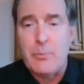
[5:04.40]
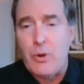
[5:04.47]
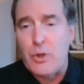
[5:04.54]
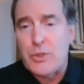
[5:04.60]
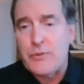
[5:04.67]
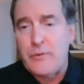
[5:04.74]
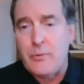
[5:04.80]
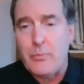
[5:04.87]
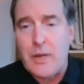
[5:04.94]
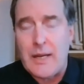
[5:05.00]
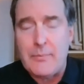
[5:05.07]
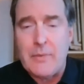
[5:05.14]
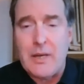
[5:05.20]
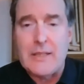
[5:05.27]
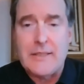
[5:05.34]
the most from
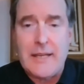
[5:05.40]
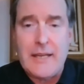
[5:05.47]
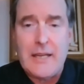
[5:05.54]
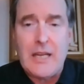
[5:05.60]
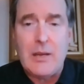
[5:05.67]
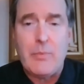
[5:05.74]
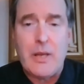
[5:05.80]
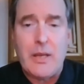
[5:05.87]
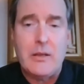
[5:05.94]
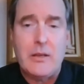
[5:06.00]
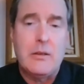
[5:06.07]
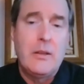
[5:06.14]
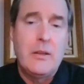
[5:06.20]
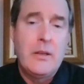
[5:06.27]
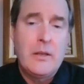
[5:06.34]
my my team
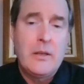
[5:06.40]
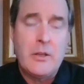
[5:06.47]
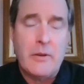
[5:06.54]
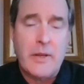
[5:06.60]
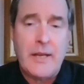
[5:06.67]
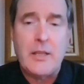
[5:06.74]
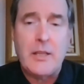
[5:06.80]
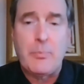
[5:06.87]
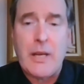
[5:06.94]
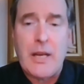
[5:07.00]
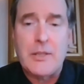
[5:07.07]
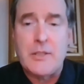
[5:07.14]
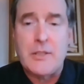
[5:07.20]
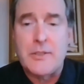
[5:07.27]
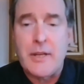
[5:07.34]
and you know getting the
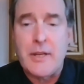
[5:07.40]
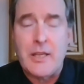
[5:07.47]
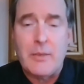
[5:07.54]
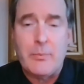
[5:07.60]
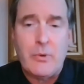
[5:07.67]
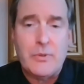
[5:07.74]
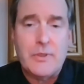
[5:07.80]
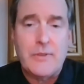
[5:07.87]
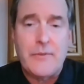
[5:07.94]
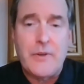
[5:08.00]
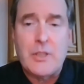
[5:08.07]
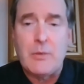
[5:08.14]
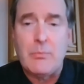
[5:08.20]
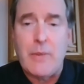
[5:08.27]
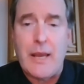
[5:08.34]
patients done in the most
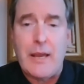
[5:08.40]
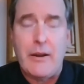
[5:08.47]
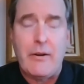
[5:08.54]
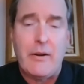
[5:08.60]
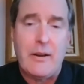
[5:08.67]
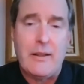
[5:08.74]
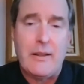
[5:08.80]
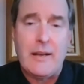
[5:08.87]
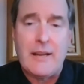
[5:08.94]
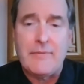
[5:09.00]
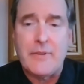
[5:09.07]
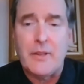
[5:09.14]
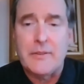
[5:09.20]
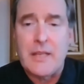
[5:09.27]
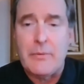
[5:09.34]
efficient manner. And, and I
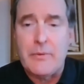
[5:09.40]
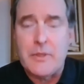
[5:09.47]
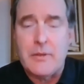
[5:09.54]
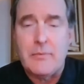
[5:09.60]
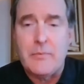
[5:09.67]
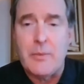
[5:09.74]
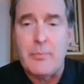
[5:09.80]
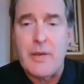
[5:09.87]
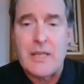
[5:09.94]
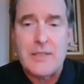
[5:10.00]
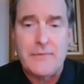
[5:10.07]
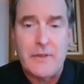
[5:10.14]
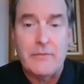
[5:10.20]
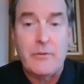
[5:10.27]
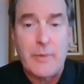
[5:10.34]
felt that was the, the
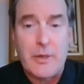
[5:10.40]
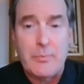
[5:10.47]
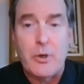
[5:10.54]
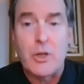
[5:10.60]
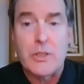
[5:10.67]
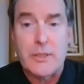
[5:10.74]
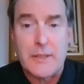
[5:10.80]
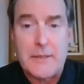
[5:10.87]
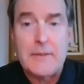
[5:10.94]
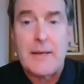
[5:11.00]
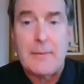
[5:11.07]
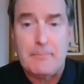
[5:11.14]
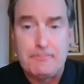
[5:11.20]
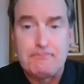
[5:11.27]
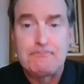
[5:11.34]
best fit for me personally.
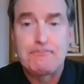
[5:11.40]
Yeah.